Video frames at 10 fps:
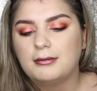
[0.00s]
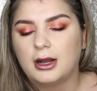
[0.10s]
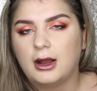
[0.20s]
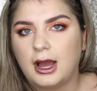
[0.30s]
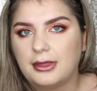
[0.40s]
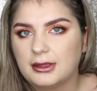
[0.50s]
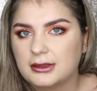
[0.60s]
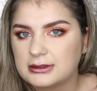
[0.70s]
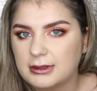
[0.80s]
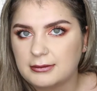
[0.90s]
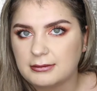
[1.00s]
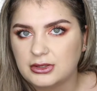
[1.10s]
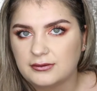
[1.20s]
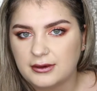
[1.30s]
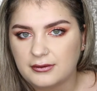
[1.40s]
but I think this might be my
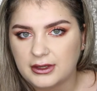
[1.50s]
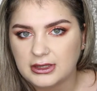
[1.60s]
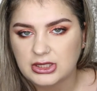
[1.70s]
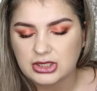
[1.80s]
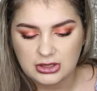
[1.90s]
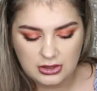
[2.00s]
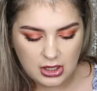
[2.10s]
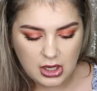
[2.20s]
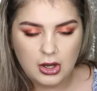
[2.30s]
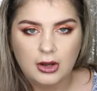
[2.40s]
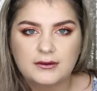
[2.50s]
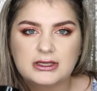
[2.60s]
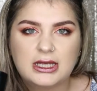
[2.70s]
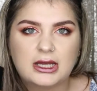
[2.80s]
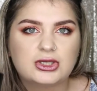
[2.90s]
new favourite foundation.
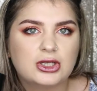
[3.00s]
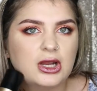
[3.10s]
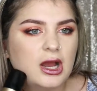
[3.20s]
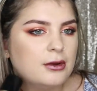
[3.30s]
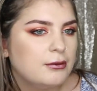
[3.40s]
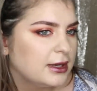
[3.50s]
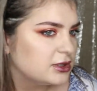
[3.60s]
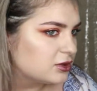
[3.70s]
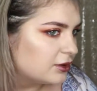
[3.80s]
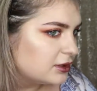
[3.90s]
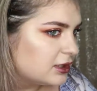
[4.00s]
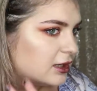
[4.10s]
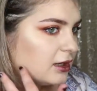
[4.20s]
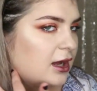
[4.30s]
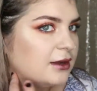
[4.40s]
Obviously I don't know how it wears throughout the
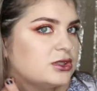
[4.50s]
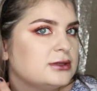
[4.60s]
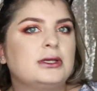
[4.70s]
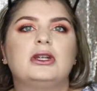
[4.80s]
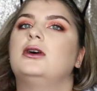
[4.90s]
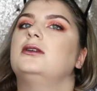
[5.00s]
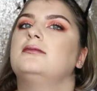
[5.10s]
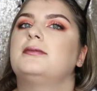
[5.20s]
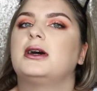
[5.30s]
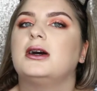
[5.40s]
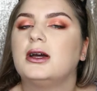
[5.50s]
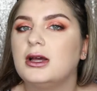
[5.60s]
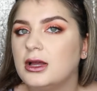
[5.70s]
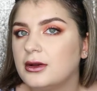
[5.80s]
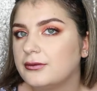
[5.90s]
day, I have just put it on, but
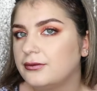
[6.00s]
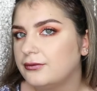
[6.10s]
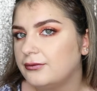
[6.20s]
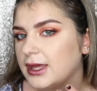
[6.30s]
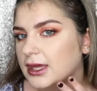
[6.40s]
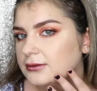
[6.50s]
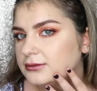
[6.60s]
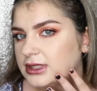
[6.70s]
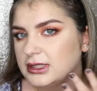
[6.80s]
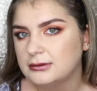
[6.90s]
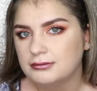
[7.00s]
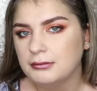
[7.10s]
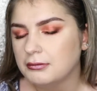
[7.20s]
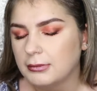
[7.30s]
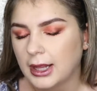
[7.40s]
it did
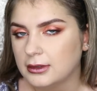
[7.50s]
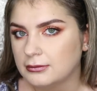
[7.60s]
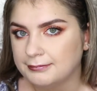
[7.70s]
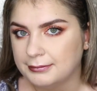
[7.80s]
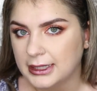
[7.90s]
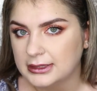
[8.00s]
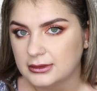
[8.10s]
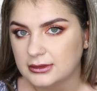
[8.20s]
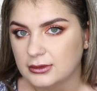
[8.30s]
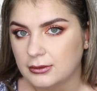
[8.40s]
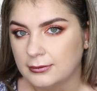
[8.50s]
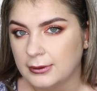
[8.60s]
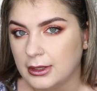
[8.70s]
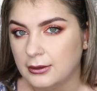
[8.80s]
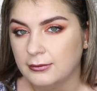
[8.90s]
like blend
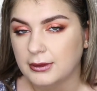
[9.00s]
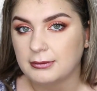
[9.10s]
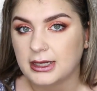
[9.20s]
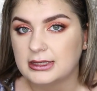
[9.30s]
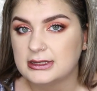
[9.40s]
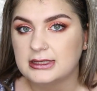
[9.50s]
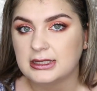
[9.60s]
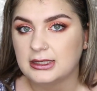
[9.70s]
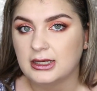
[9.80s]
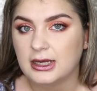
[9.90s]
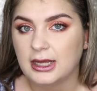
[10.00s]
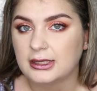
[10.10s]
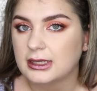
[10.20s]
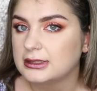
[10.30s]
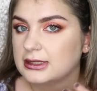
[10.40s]
well with my concealer,
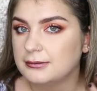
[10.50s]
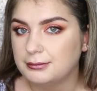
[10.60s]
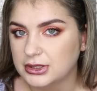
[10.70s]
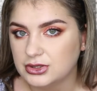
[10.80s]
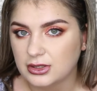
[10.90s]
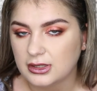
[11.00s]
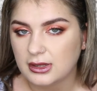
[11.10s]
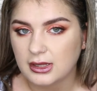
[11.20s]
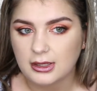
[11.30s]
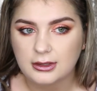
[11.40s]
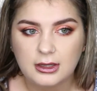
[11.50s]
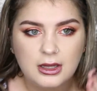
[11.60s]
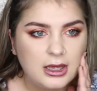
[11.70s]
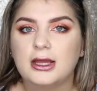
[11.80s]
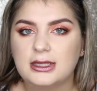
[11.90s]
like it didn't budge or anything.
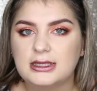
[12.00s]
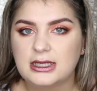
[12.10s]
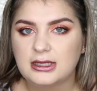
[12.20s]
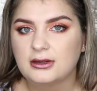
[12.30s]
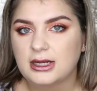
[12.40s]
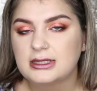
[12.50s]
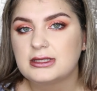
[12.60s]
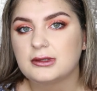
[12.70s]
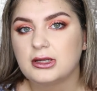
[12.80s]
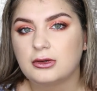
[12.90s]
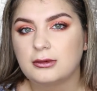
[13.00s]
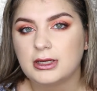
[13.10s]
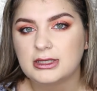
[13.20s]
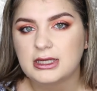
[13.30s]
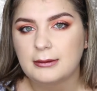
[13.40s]
It did set down nicely with the Laura
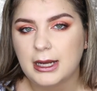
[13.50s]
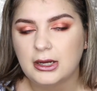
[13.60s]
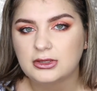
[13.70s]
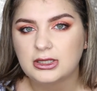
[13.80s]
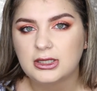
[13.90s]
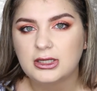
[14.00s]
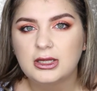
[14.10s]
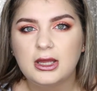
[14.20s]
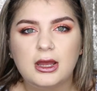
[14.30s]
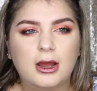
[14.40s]
Mercier powder,